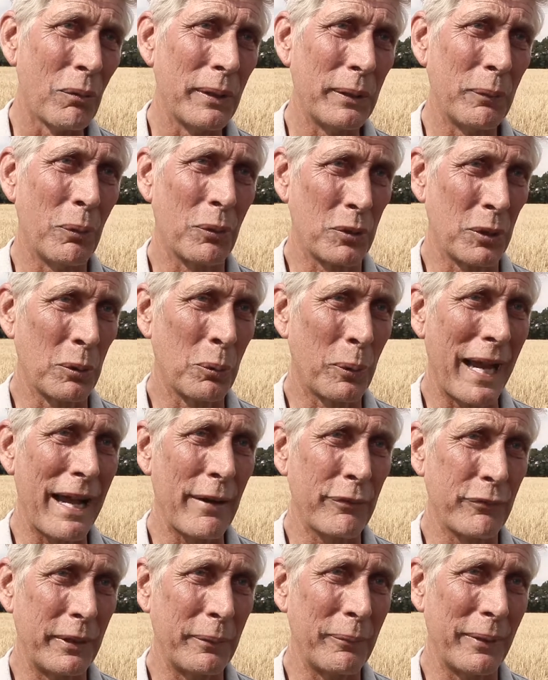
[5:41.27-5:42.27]
you want to look
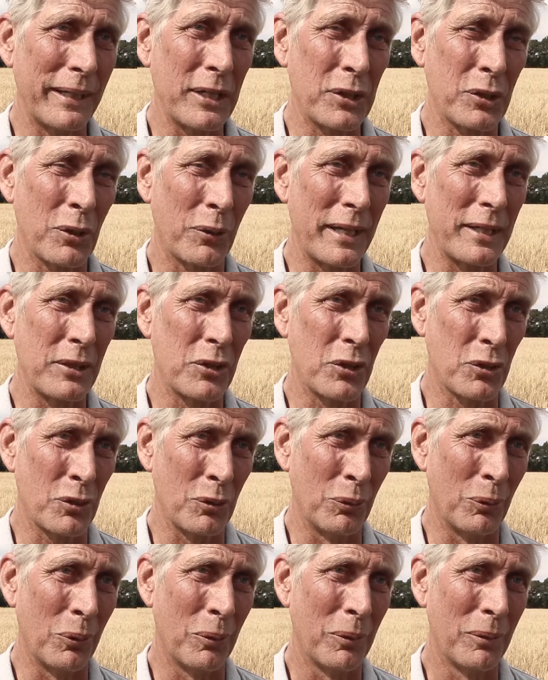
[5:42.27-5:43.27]
after it when it's got into
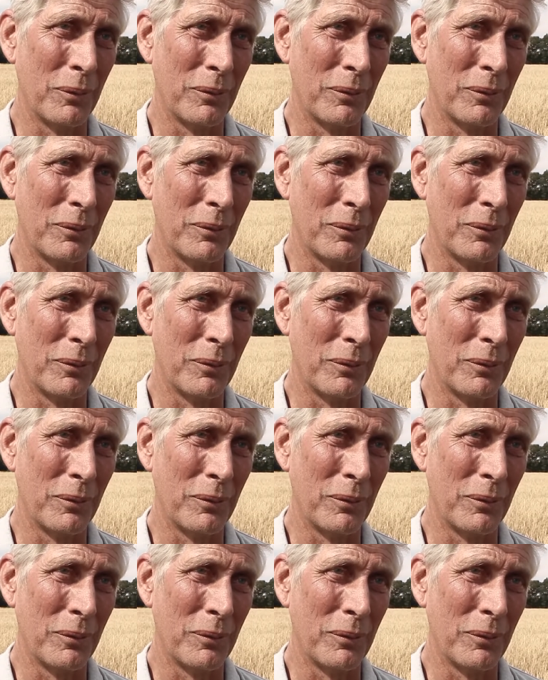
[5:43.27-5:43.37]
store.